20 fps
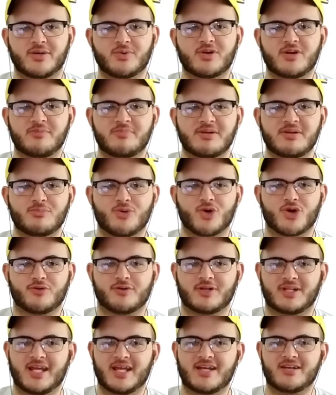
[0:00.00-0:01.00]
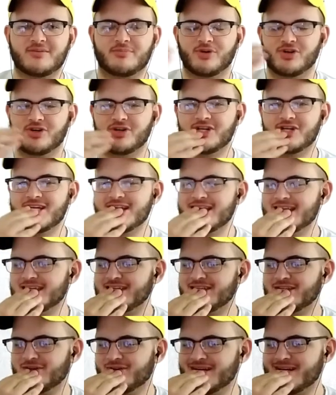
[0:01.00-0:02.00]
would have been more relatable.
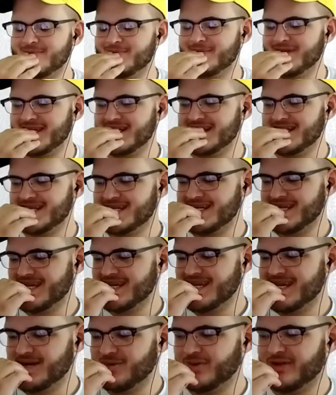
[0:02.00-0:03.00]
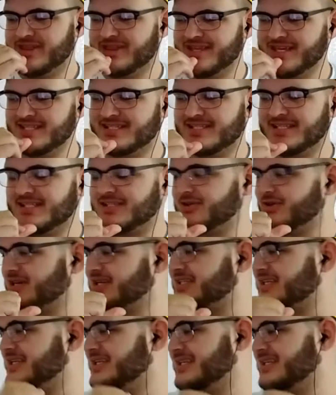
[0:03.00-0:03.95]
You know what I mean? With this, he's sort of saying